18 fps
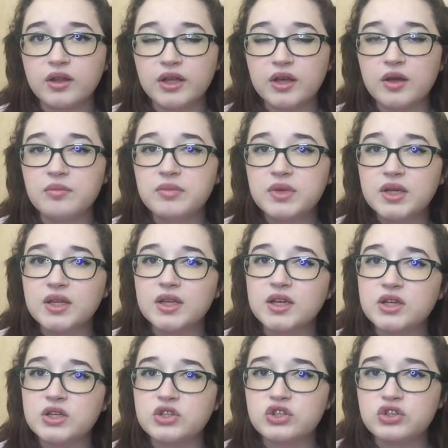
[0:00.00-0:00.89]
like
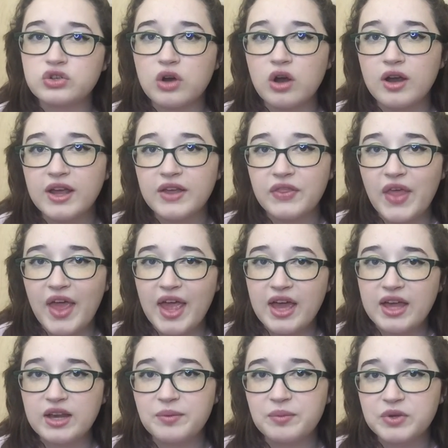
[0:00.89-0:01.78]
Emilia is strong at
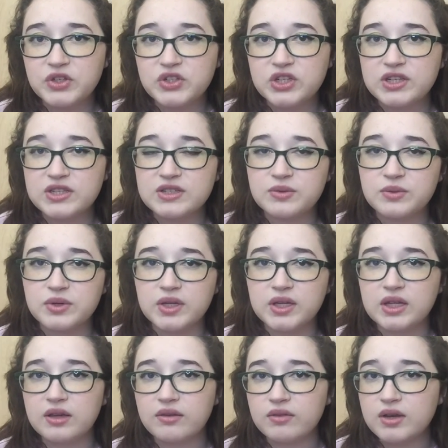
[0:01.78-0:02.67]
the end, but she isn't
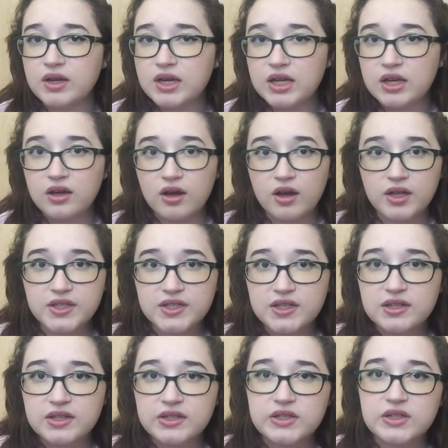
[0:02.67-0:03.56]
really given any
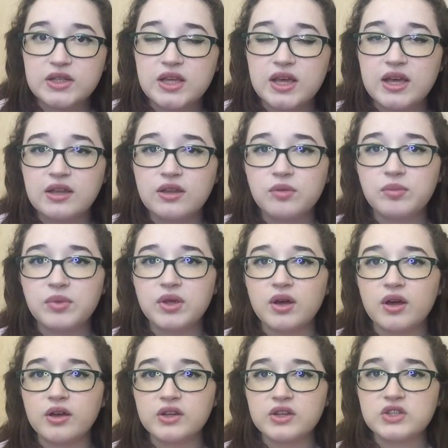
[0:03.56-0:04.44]
content until the end, and
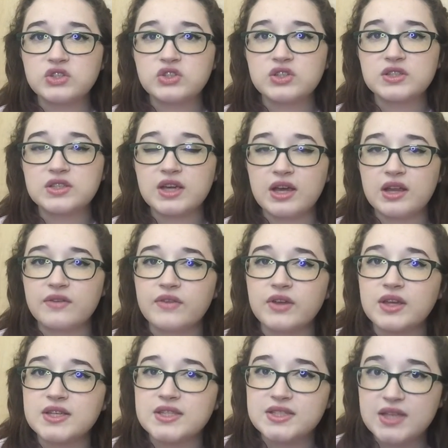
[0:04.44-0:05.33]
Bianca is just kind of
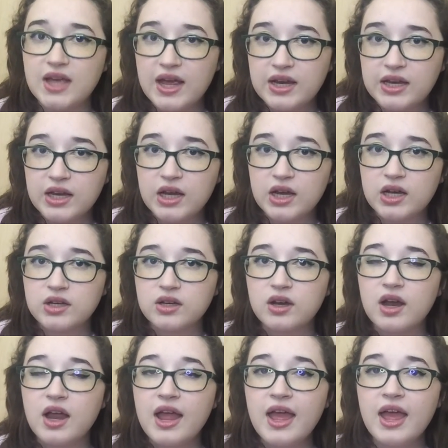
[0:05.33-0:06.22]
like a side
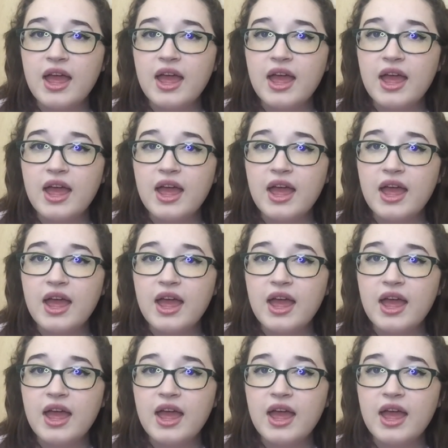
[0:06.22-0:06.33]
character.